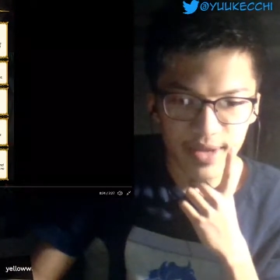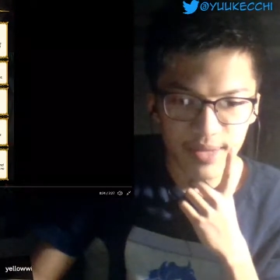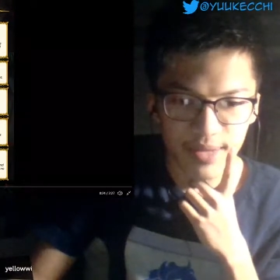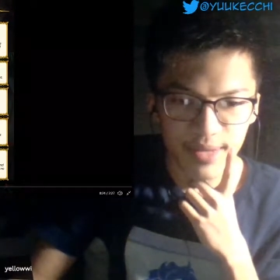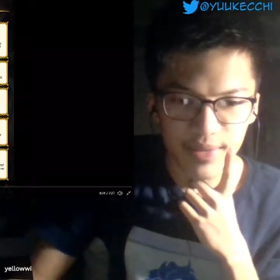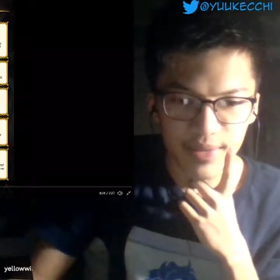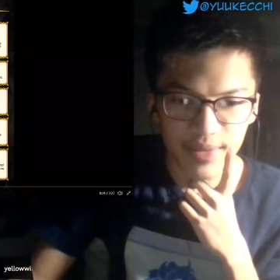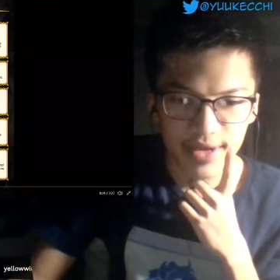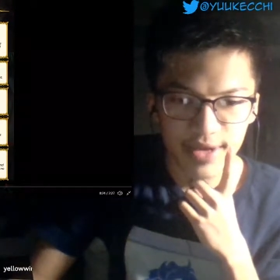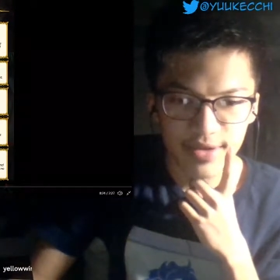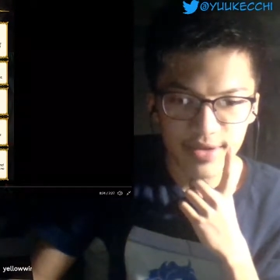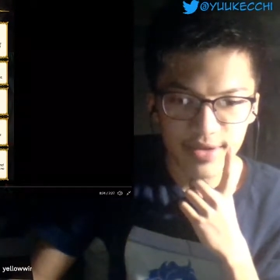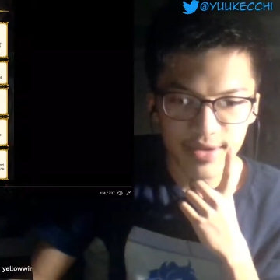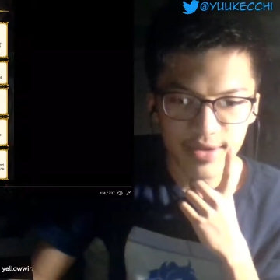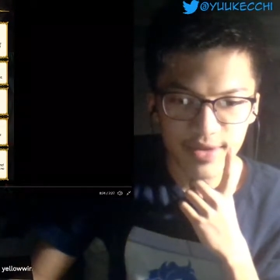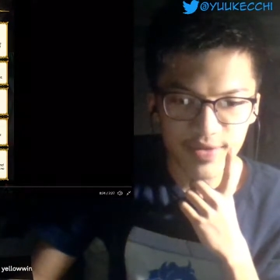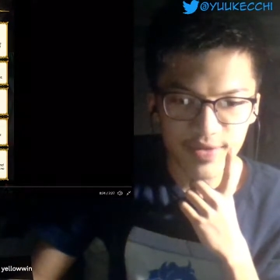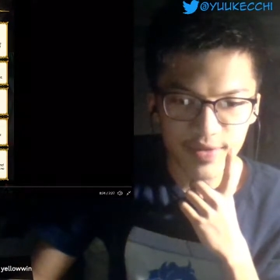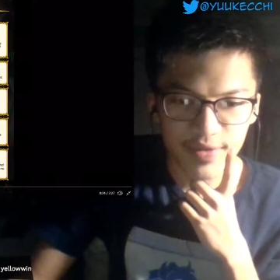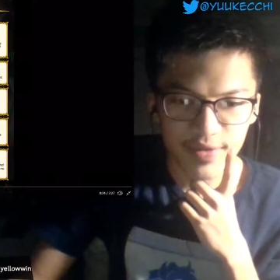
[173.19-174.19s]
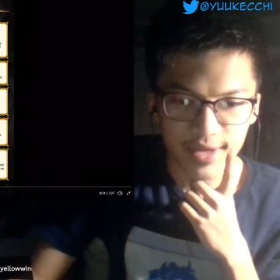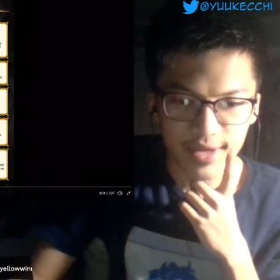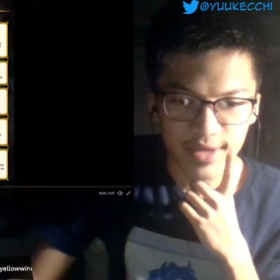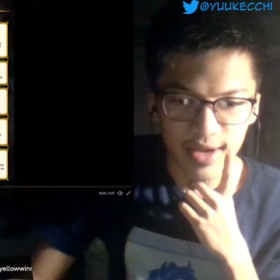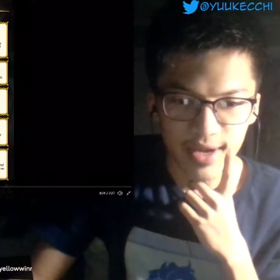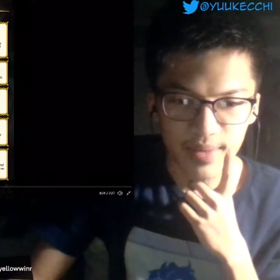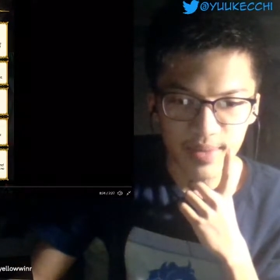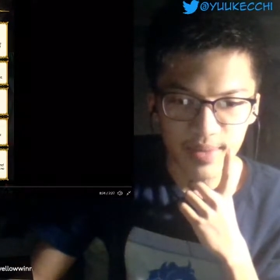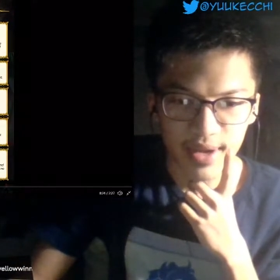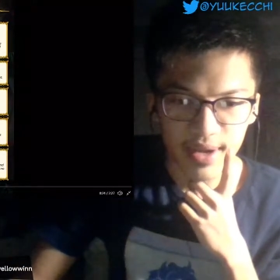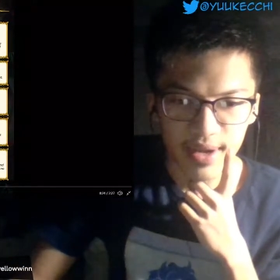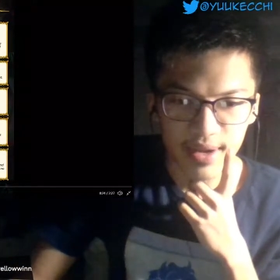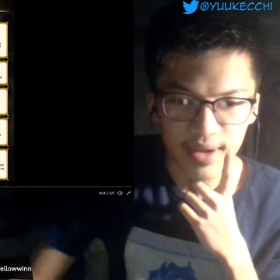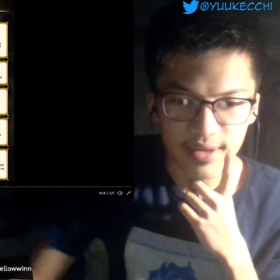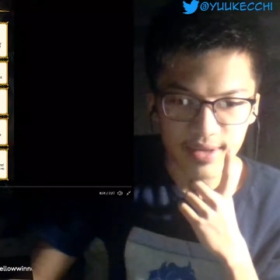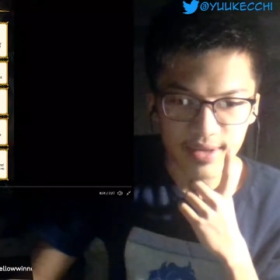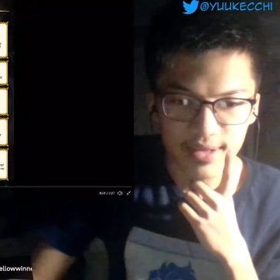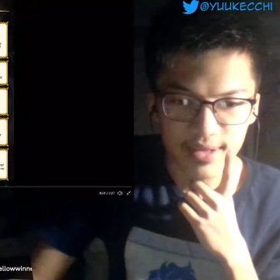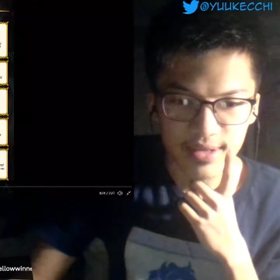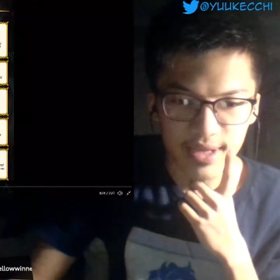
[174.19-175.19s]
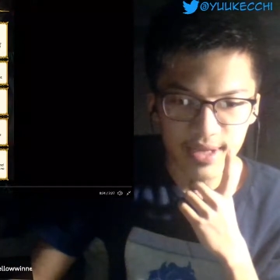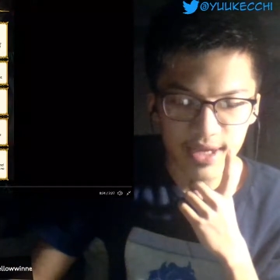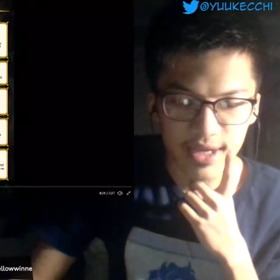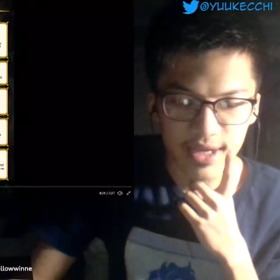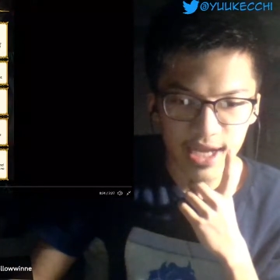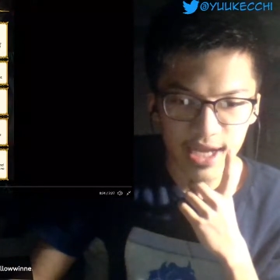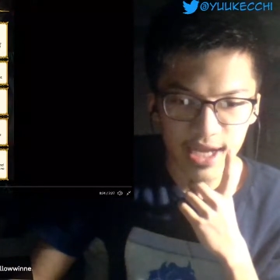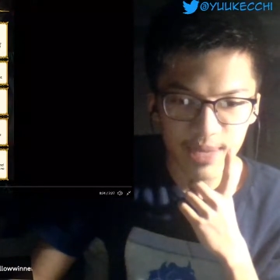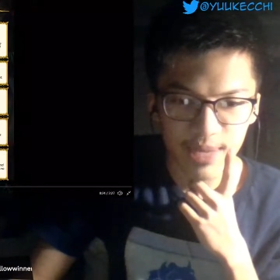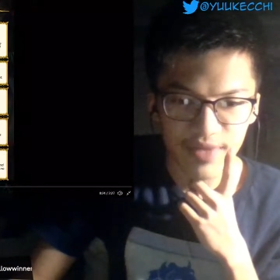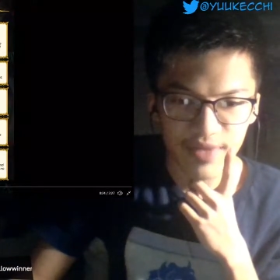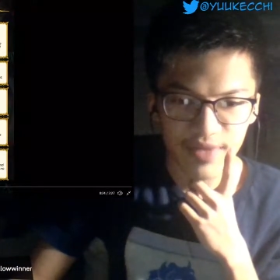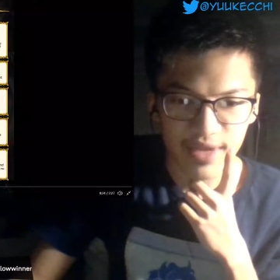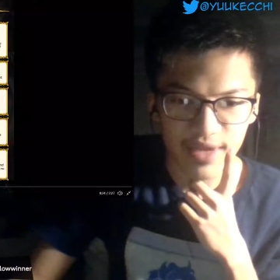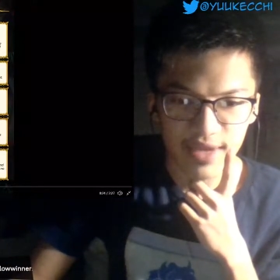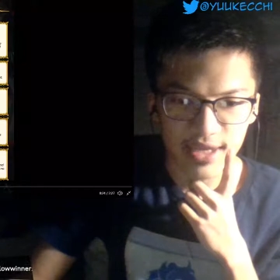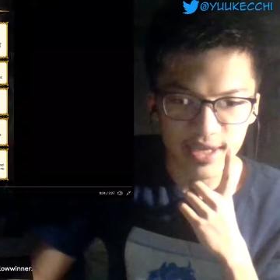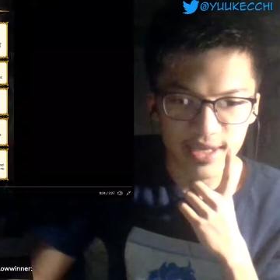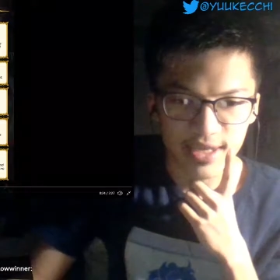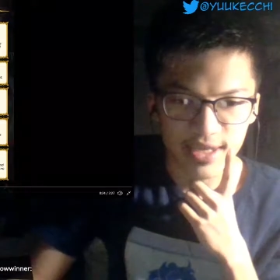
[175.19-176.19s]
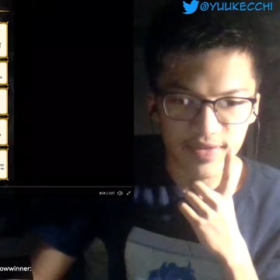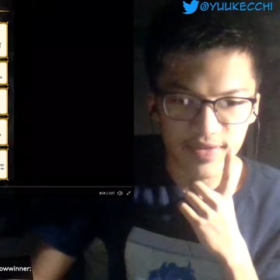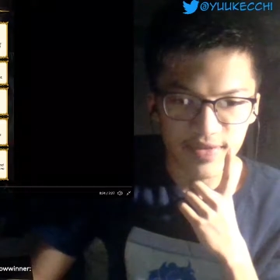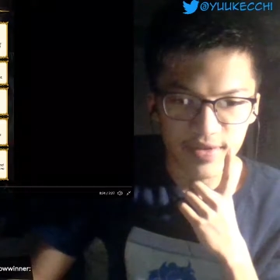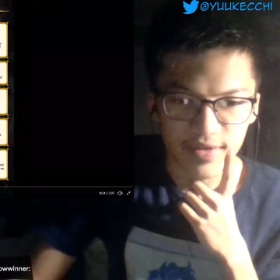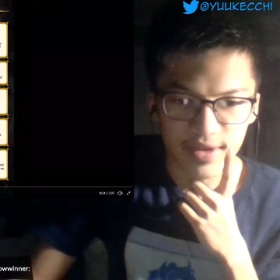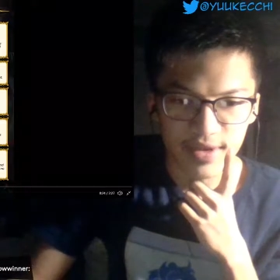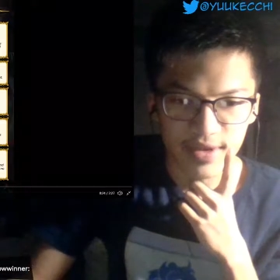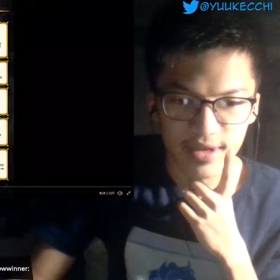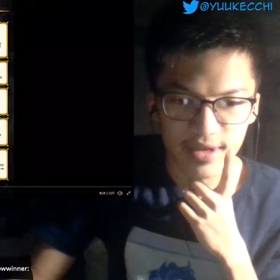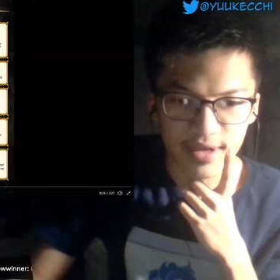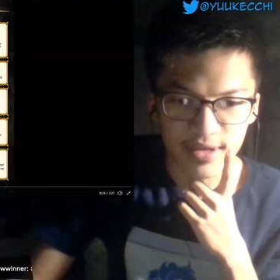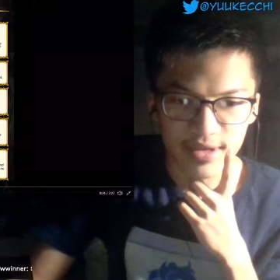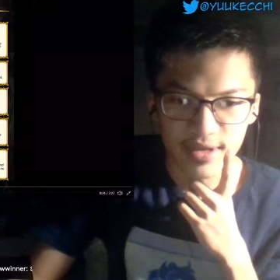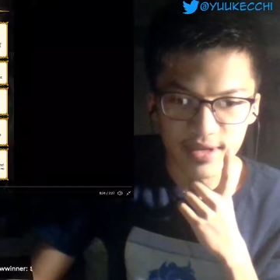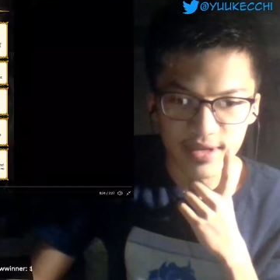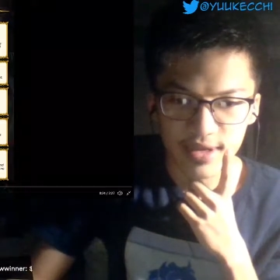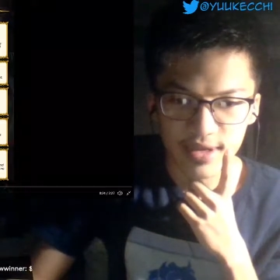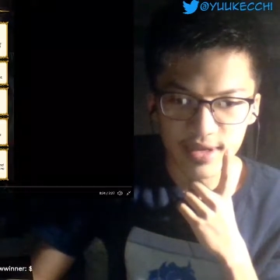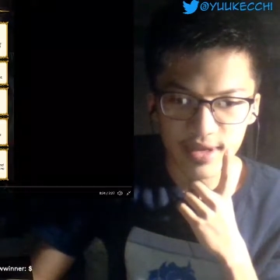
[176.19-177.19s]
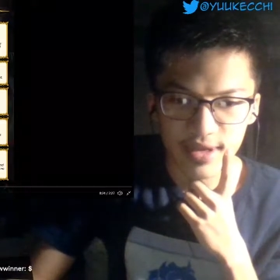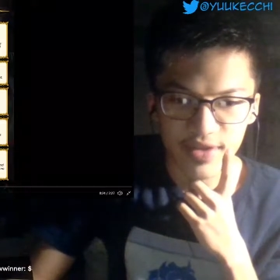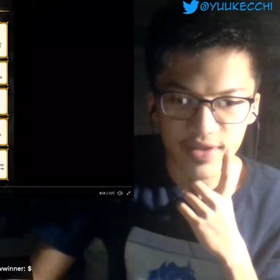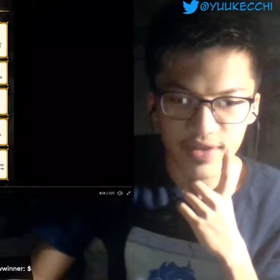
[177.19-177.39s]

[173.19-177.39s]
during unit's first combat in enemy phase, if unit initiates,